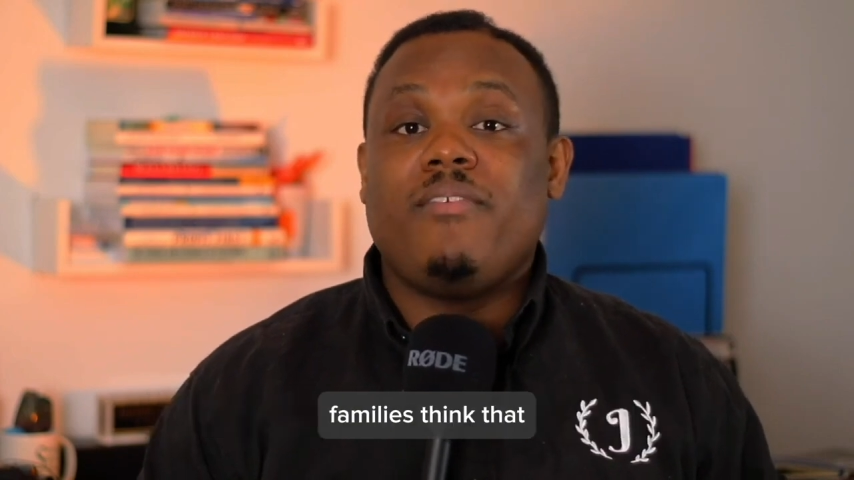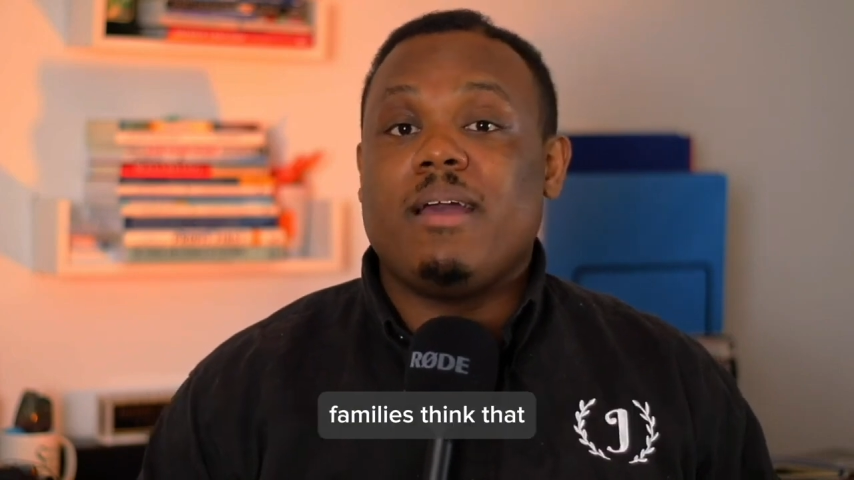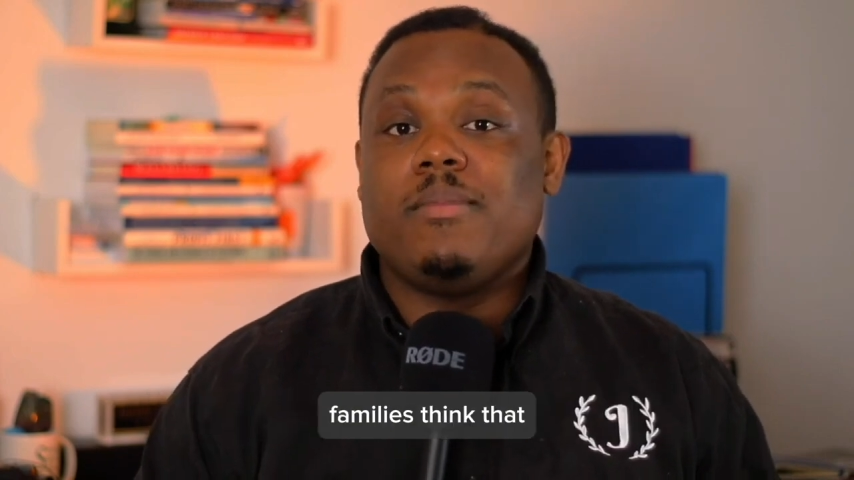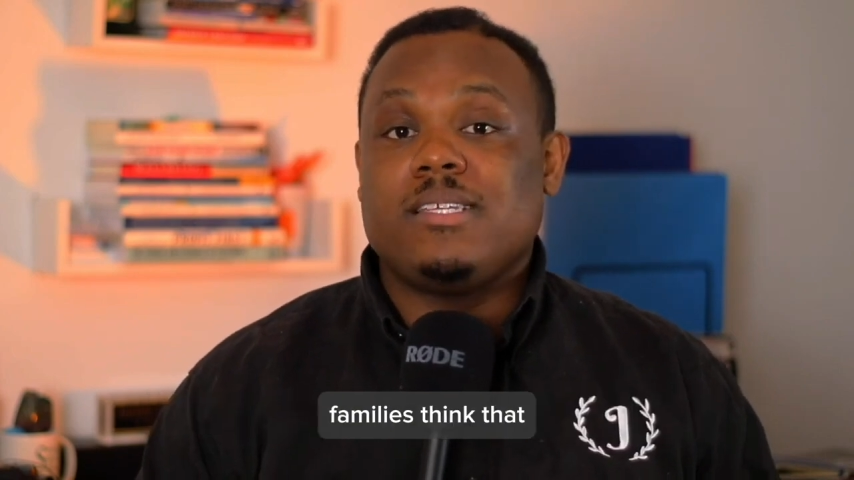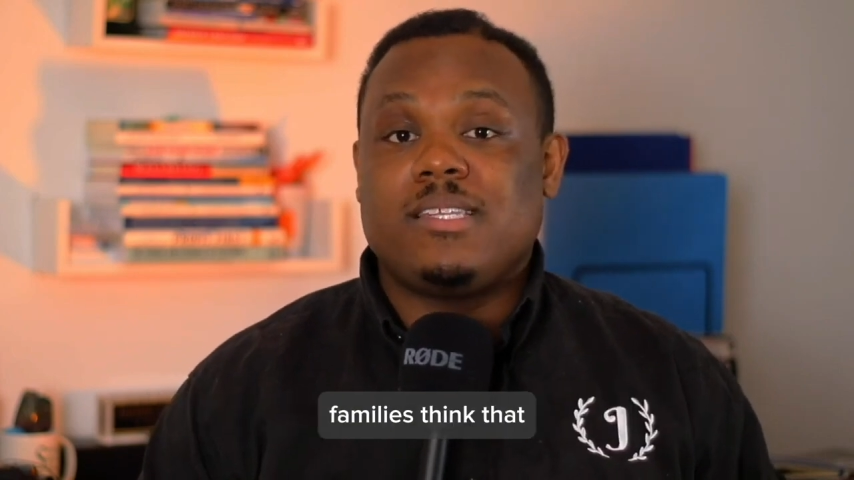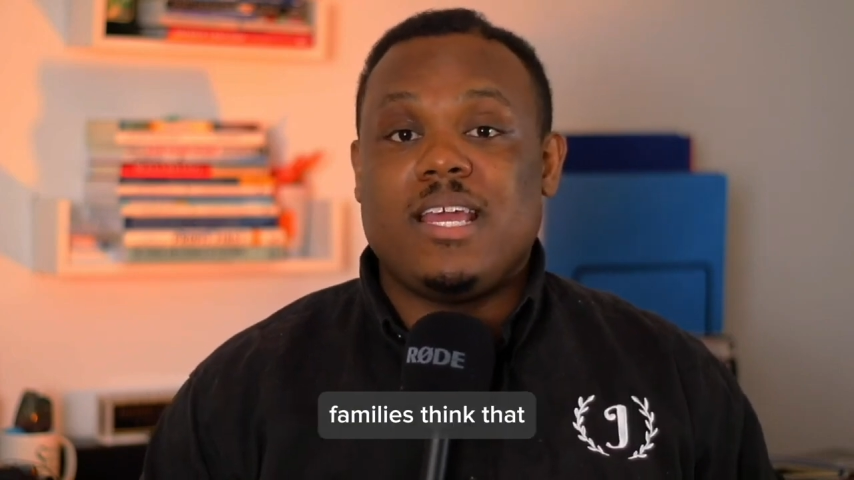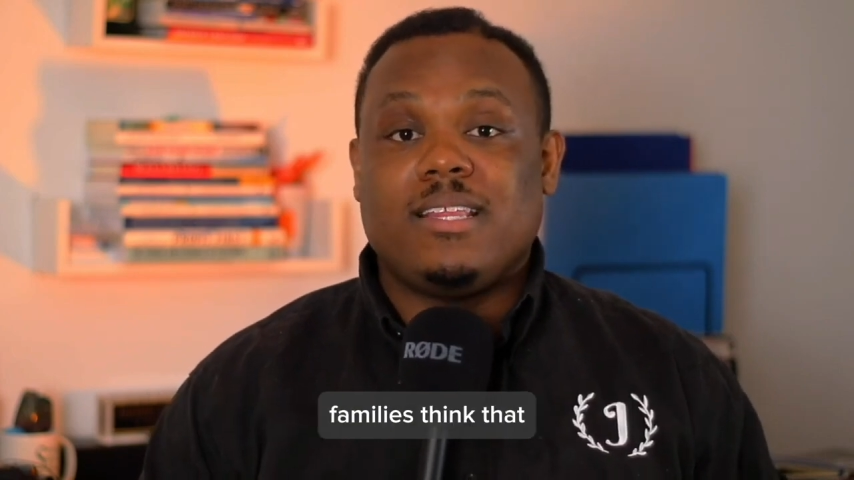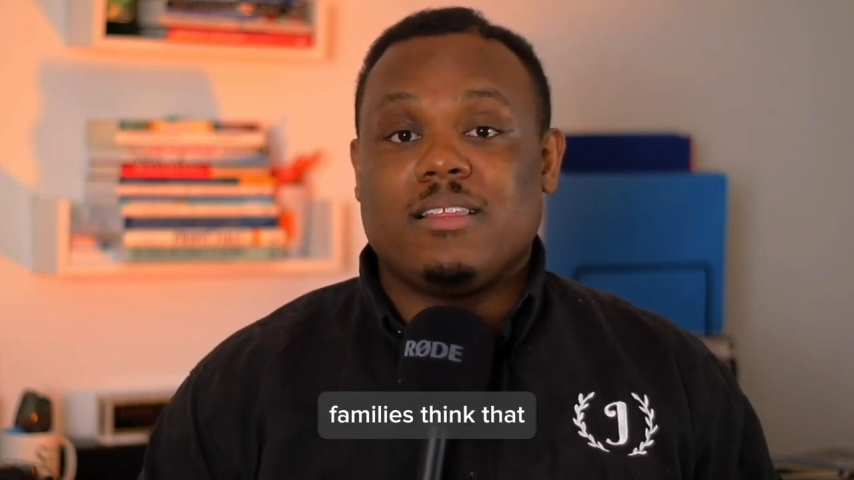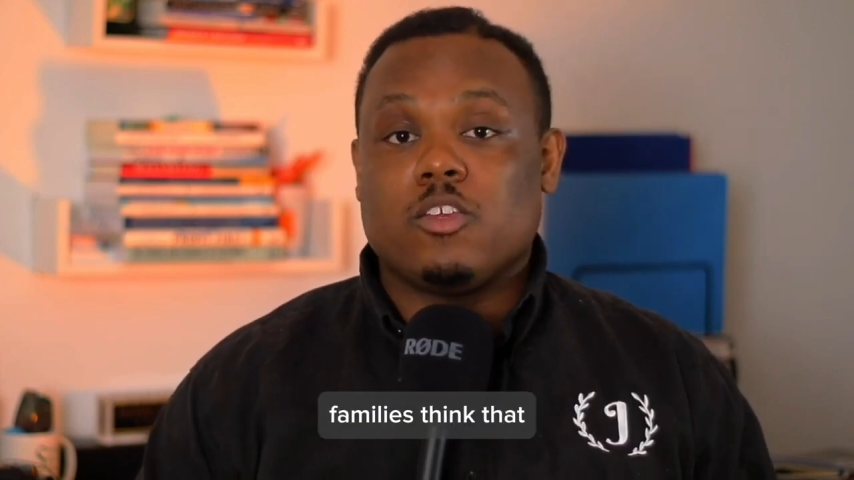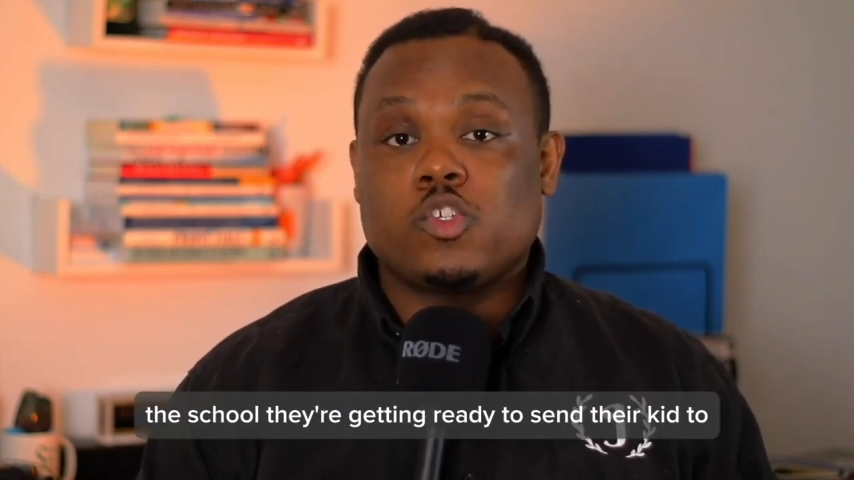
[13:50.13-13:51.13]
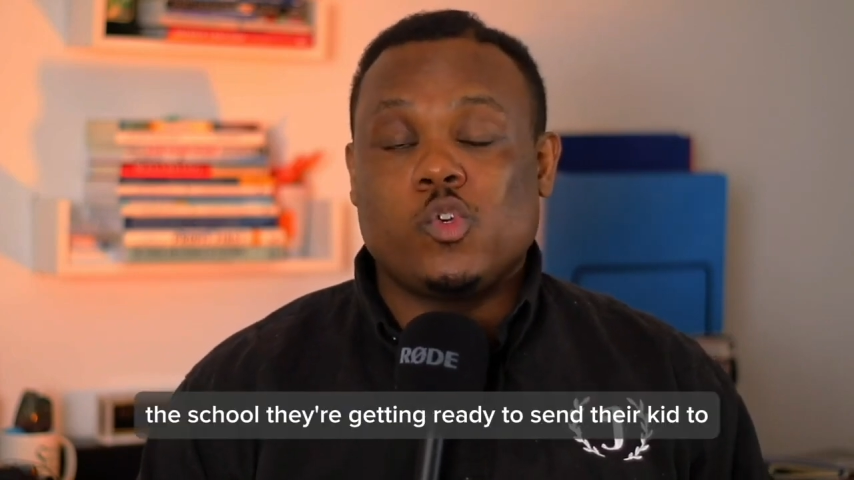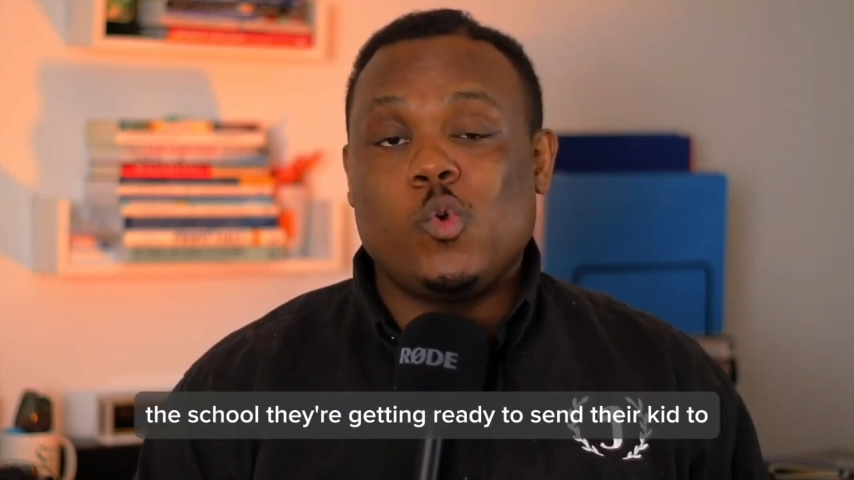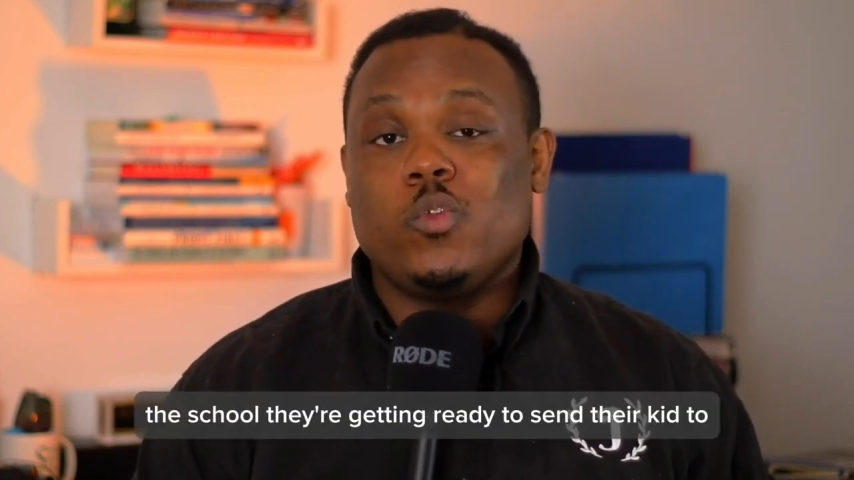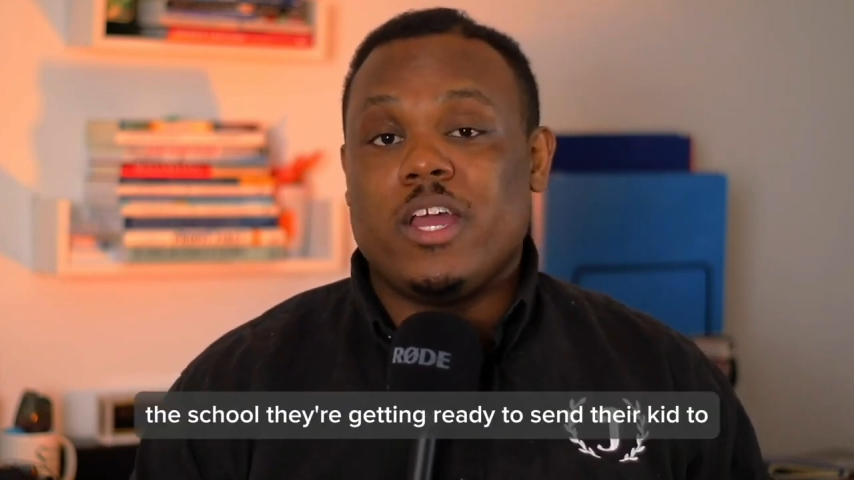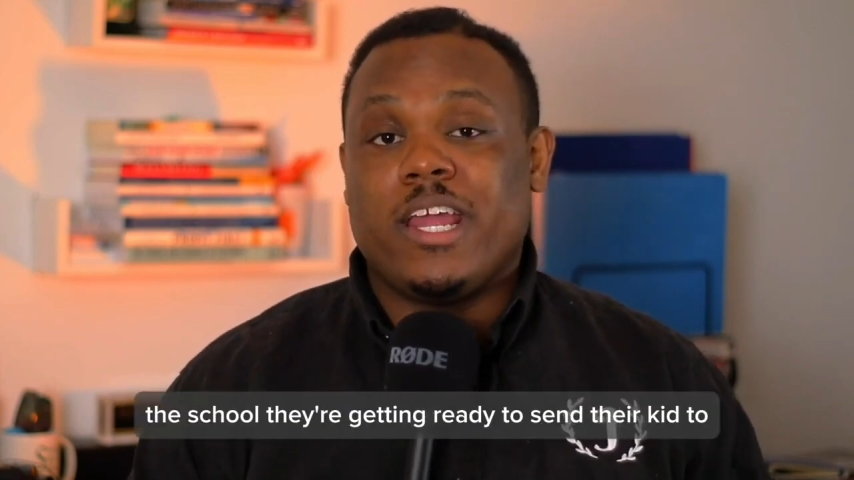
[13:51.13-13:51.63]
Families think that the school they're